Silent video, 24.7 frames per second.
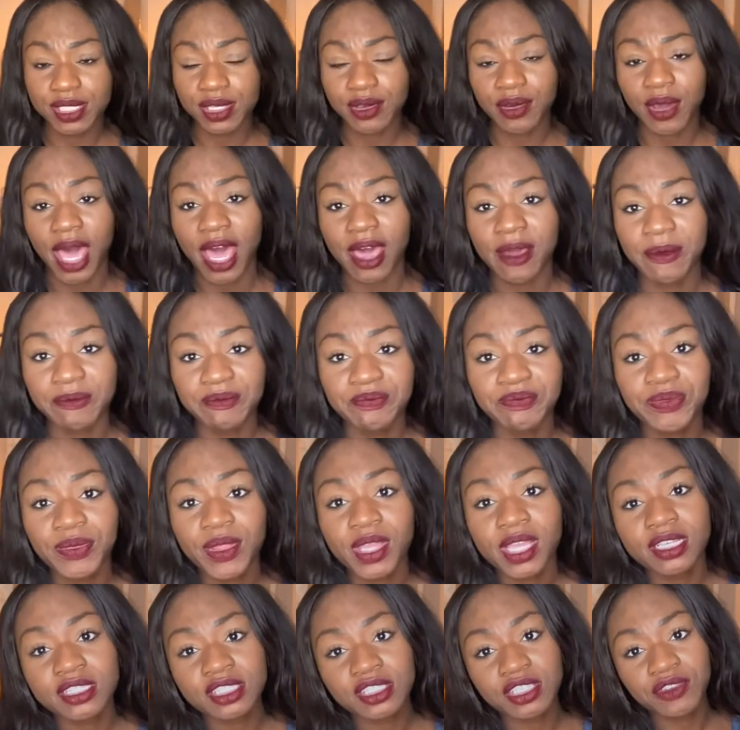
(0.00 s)
Okay,
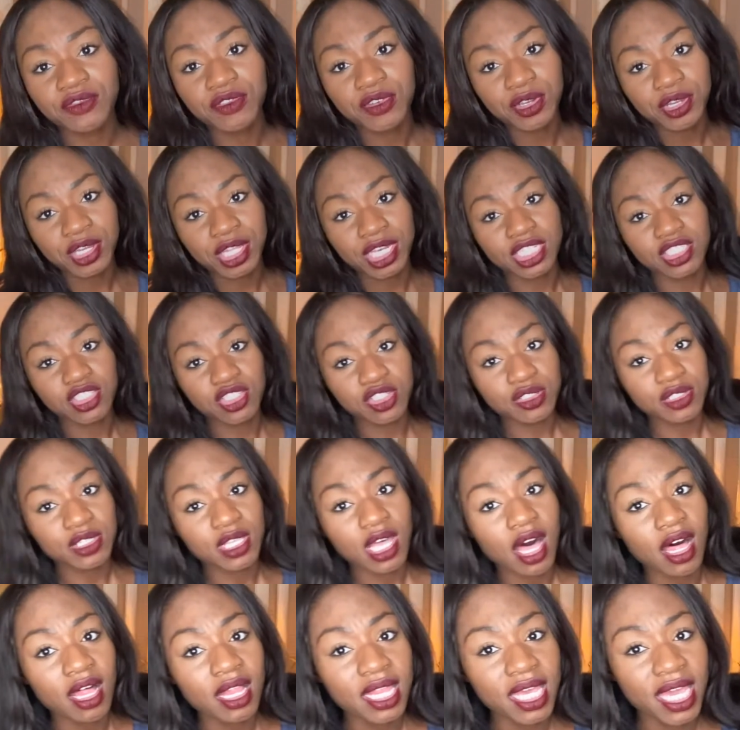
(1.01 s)
so if you're gonna choose
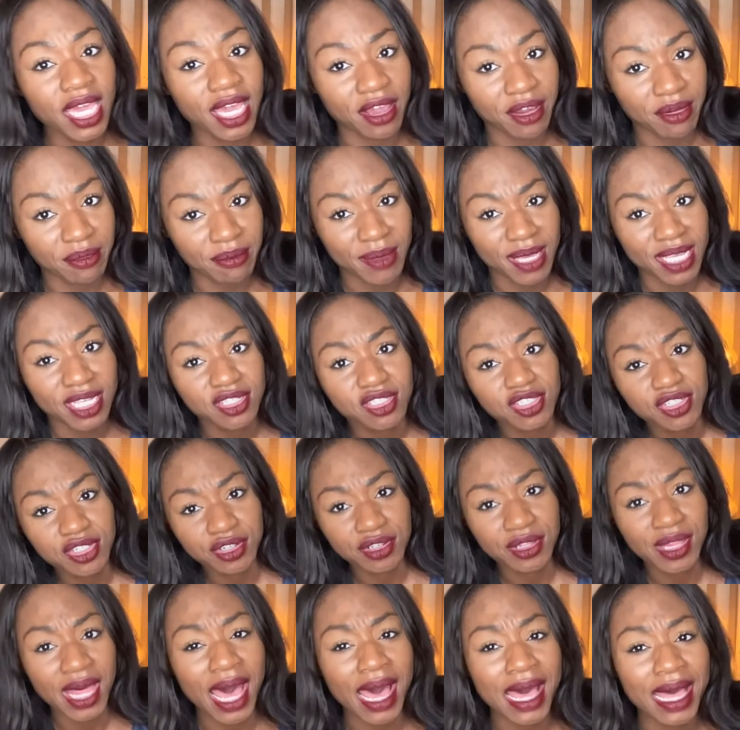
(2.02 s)
Collier, make sure
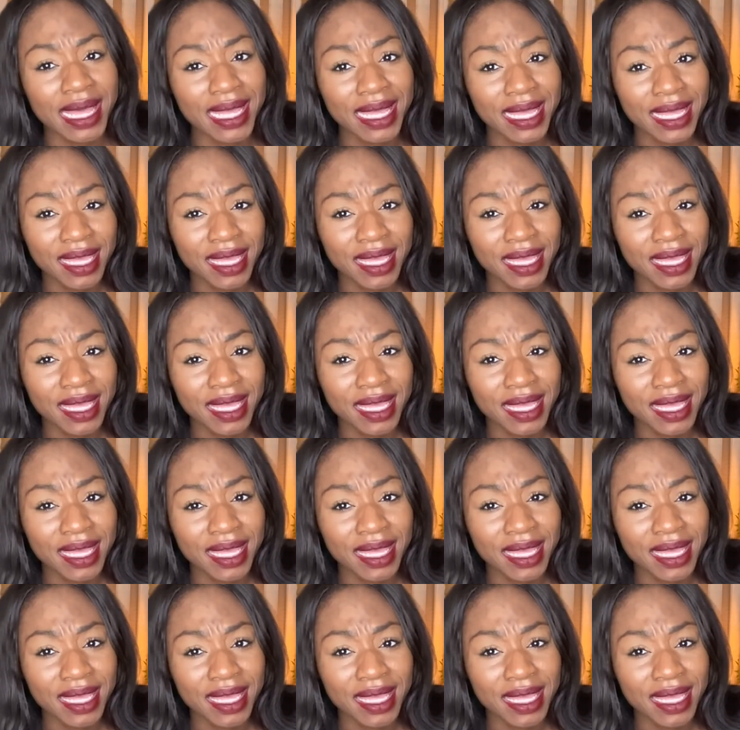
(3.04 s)
that